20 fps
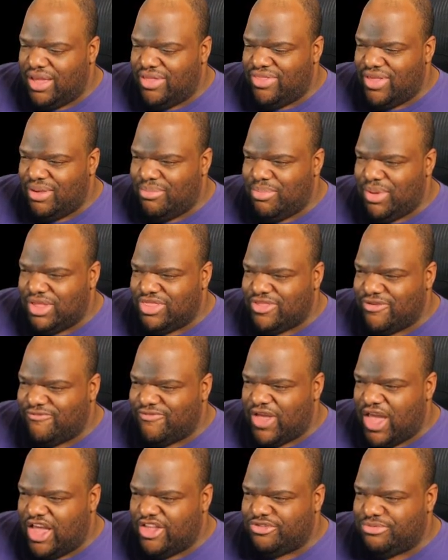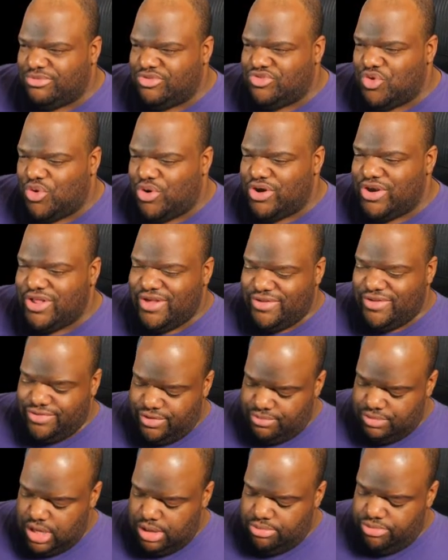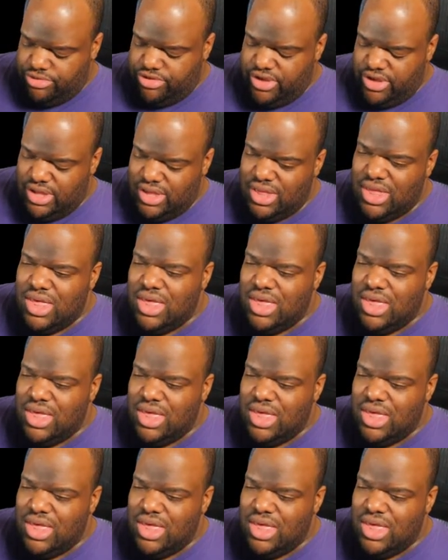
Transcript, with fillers: and then make the vast majority of them empty.